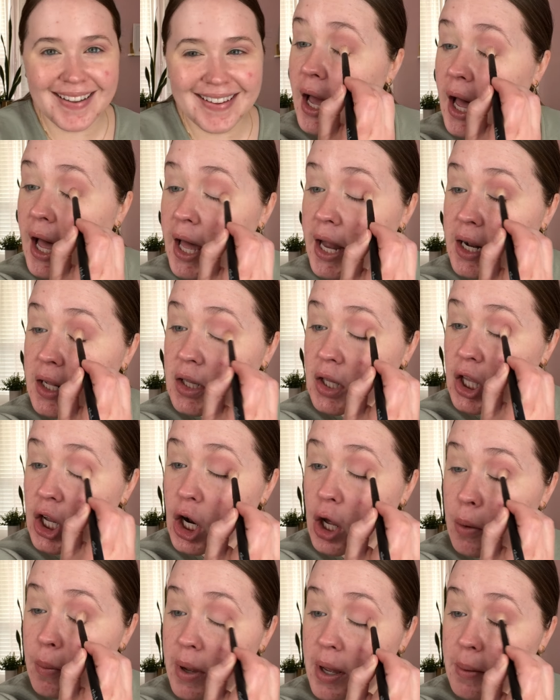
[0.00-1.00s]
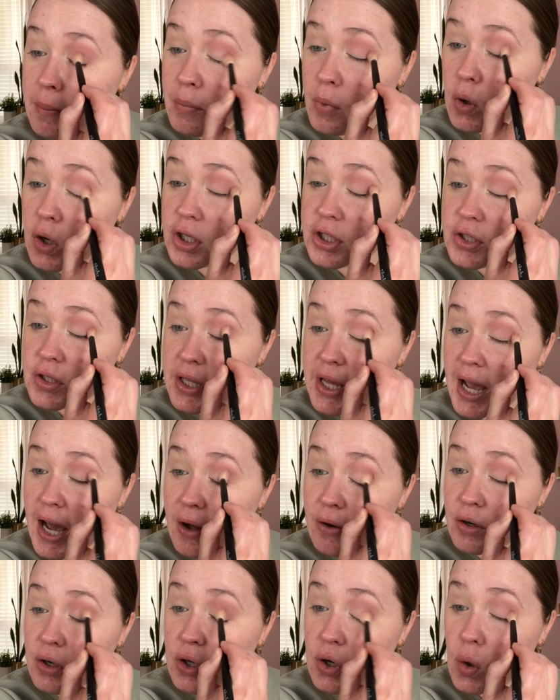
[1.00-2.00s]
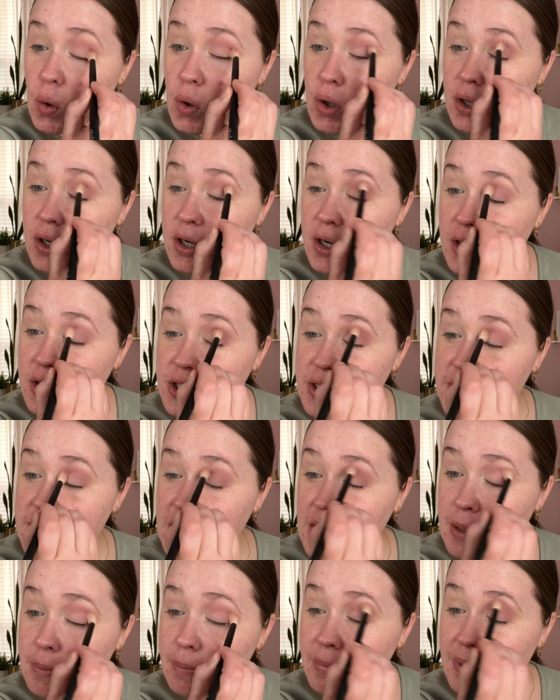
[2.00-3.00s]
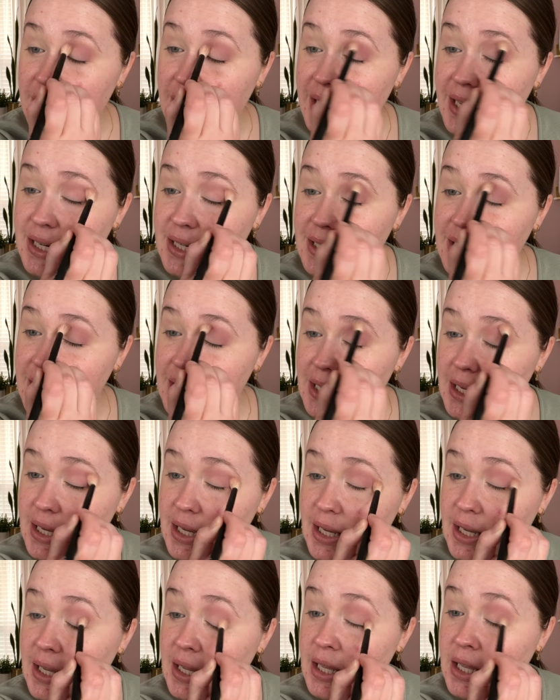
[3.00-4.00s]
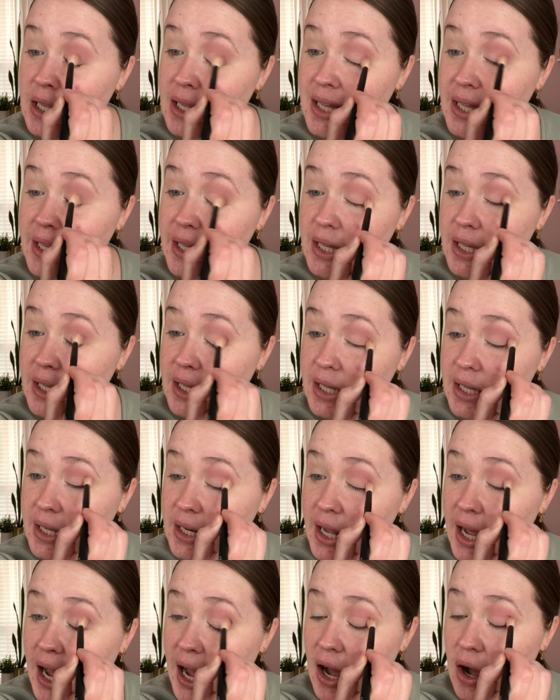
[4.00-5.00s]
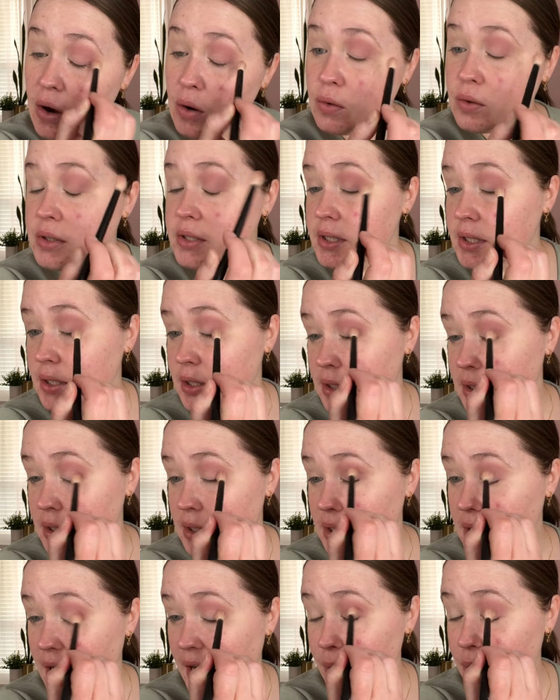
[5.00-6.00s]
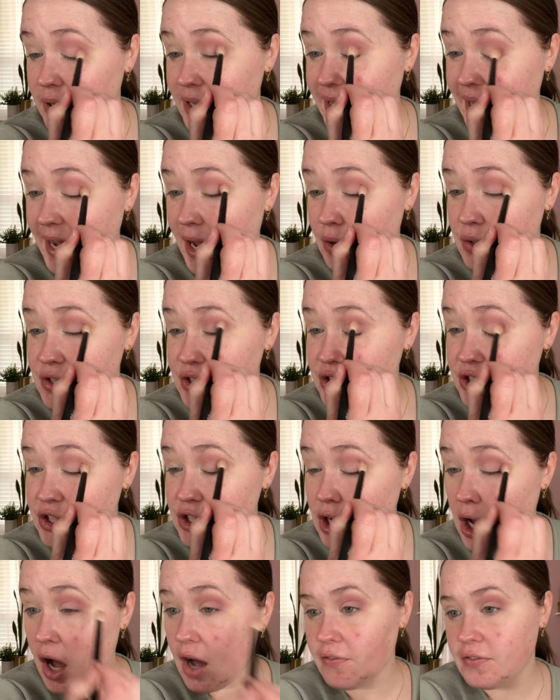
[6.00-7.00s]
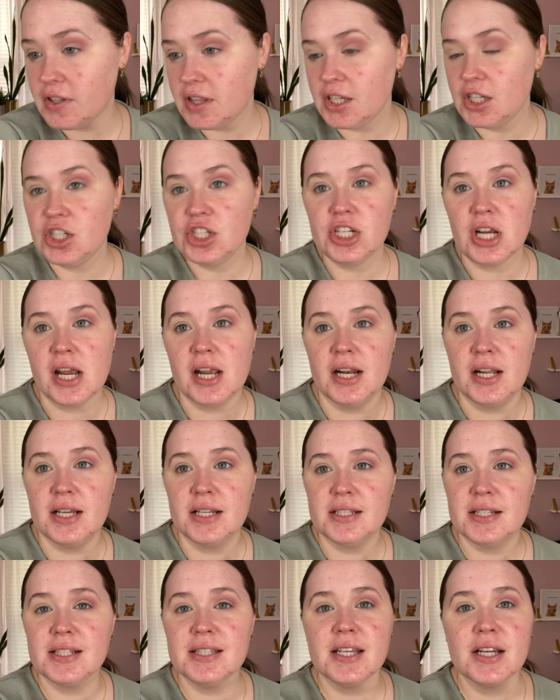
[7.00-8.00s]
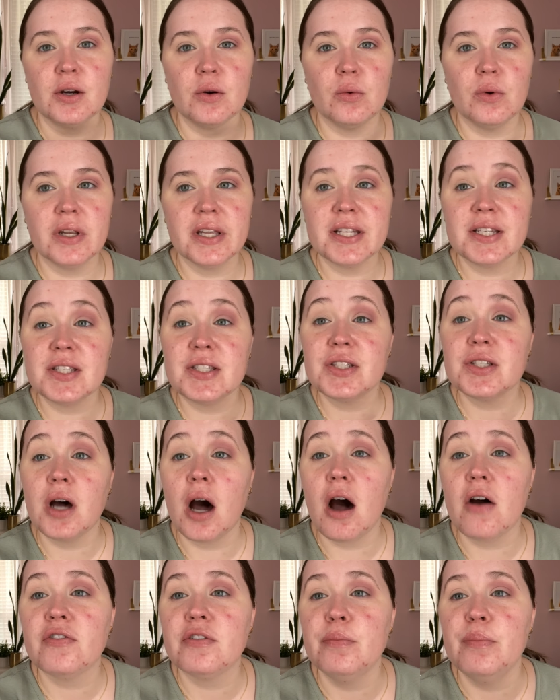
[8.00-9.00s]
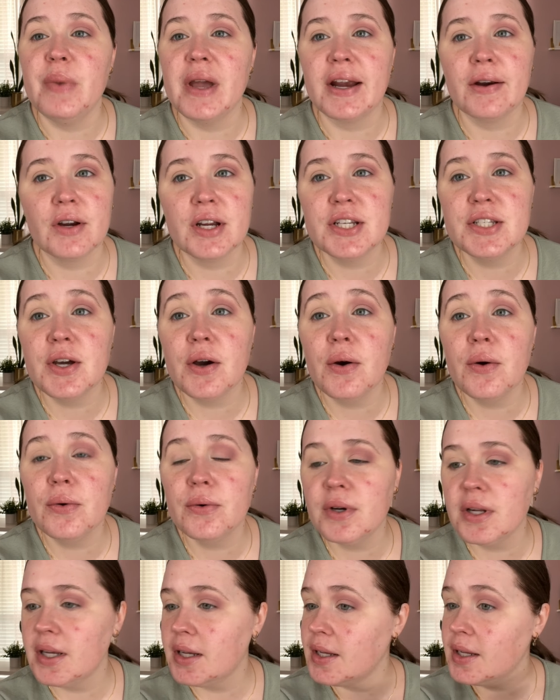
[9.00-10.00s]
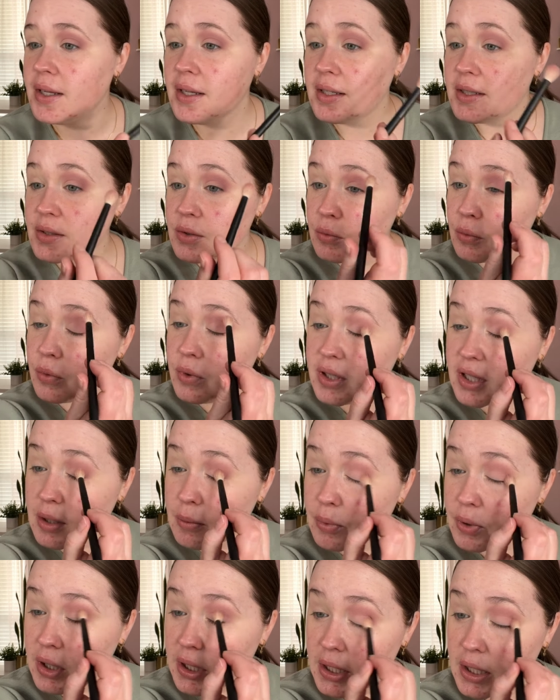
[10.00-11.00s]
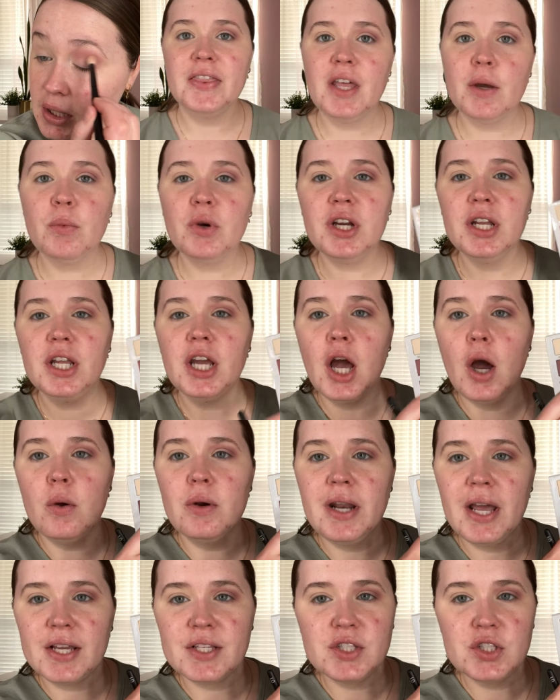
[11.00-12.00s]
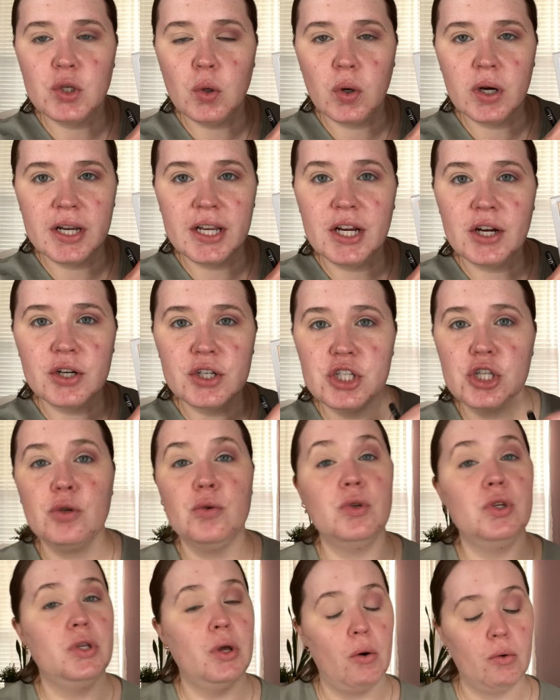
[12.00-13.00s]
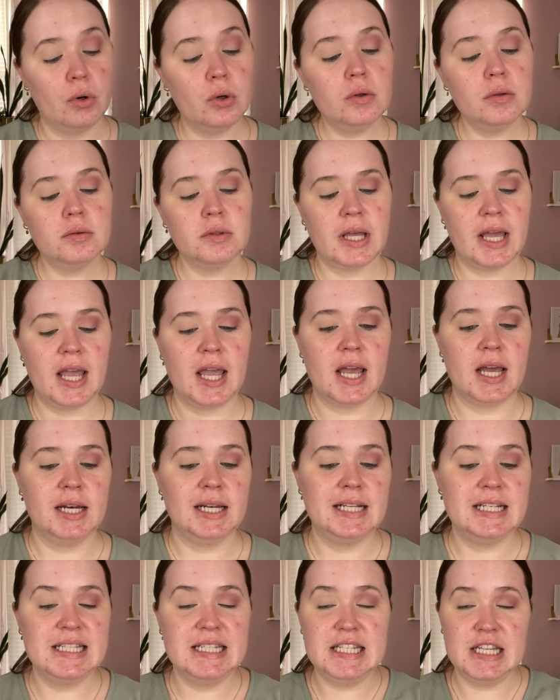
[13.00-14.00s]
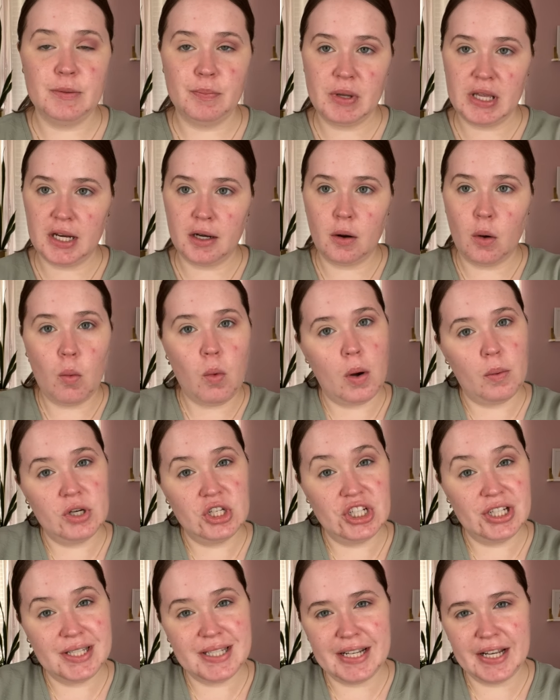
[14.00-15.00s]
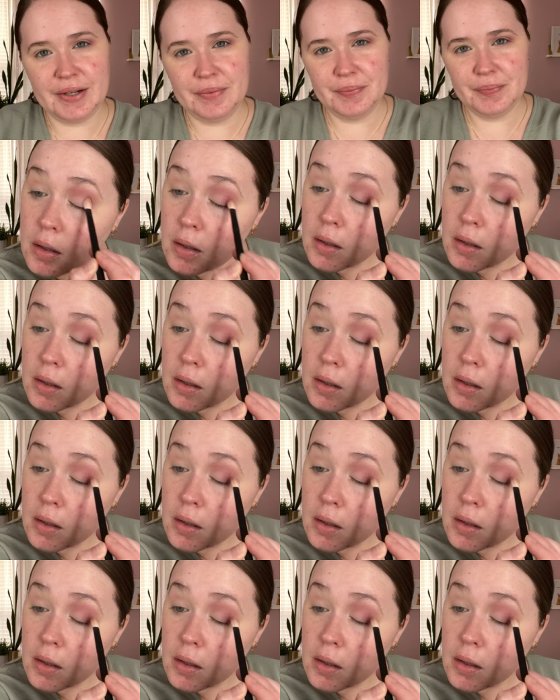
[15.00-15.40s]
Add a little bit more to the outer corner, just keep blending it out. I really like how soft this shade is. It's like a really soft berry tone. It's really pretty. Then we're gonna go next door here to Yodel and deepen what we just did.